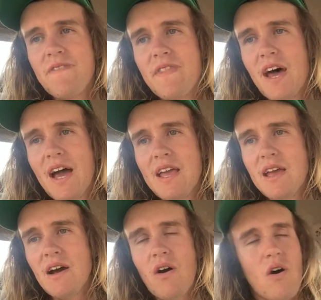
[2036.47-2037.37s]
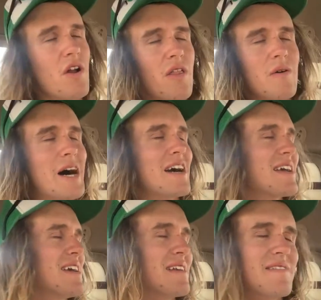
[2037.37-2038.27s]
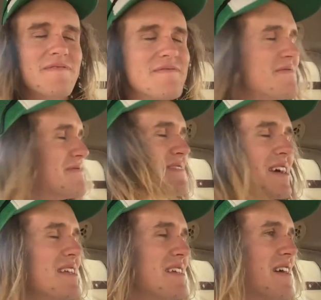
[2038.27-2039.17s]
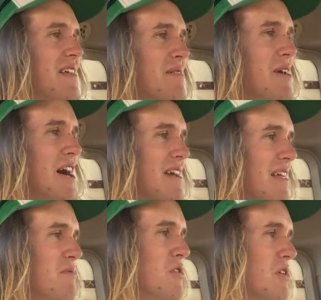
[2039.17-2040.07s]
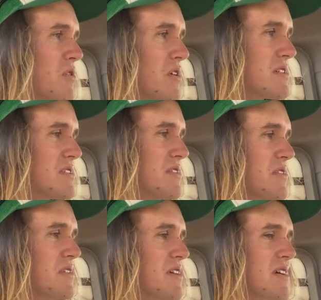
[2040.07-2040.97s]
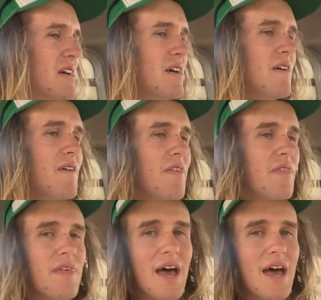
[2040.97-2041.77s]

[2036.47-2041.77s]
well, not the market. They didn't go to the market. They would have gone to the